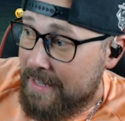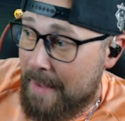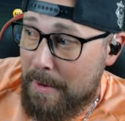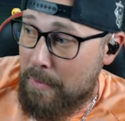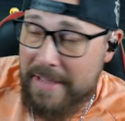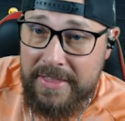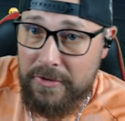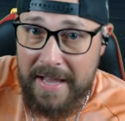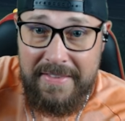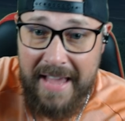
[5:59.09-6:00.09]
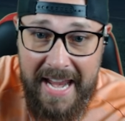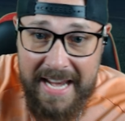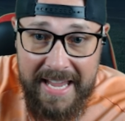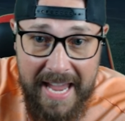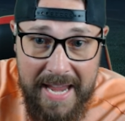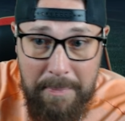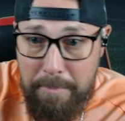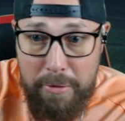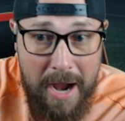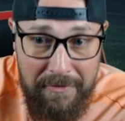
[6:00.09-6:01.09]
I mean, right there, that's 8K
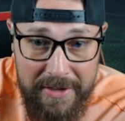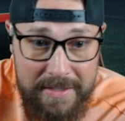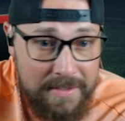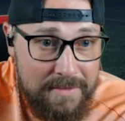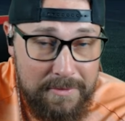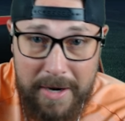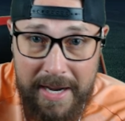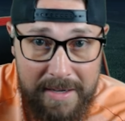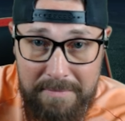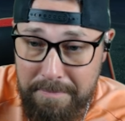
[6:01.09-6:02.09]
profit, right?